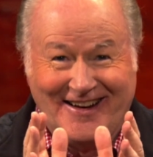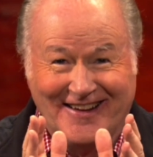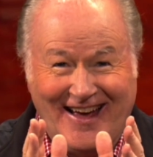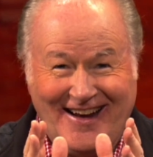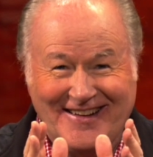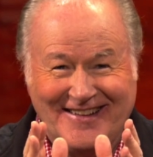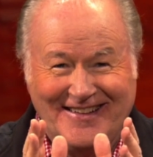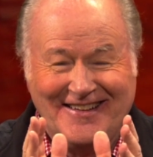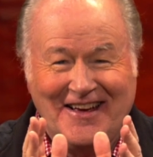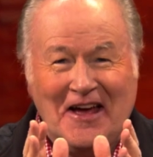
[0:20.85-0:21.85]
You hear that?
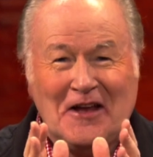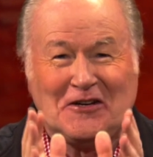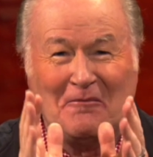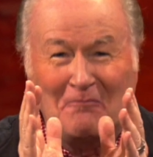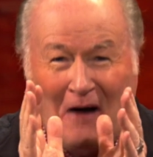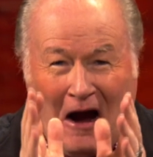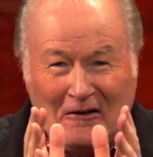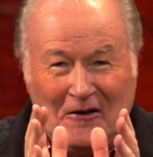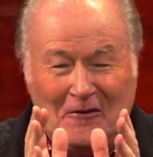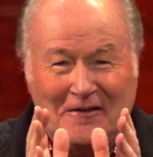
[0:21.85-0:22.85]

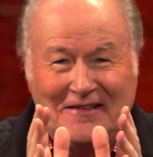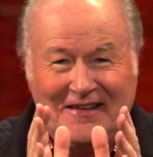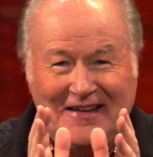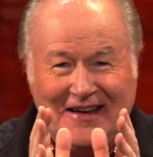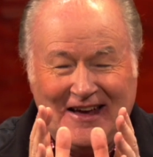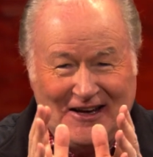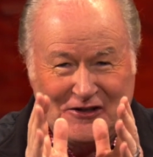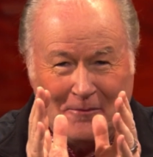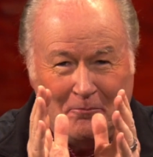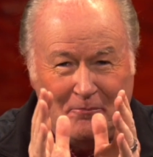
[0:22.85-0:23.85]
Tomorrow
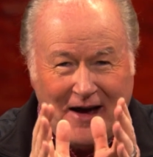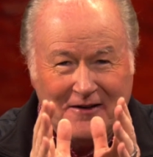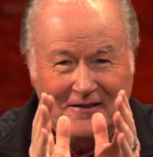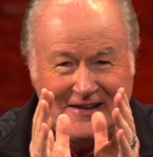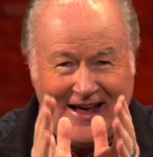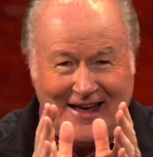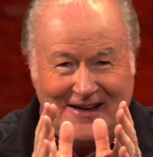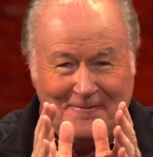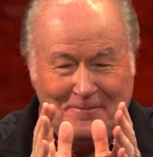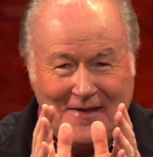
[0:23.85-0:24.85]
is a better day.